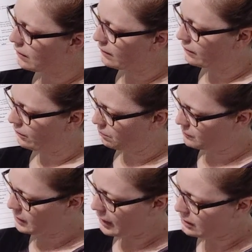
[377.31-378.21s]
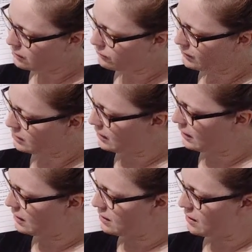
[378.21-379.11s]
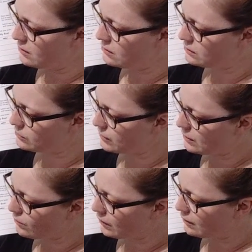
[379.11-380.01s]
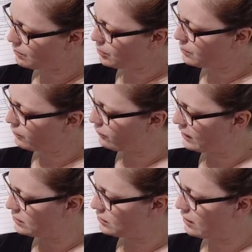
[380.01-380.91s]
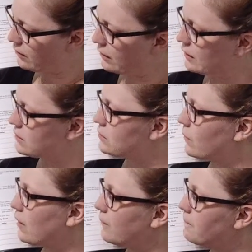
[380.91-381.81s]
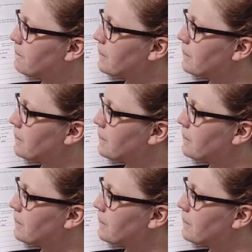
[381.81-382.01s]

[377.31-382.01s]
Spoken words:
A little tigerfish, I think, color in a square. And one of the purple fish, color in a square.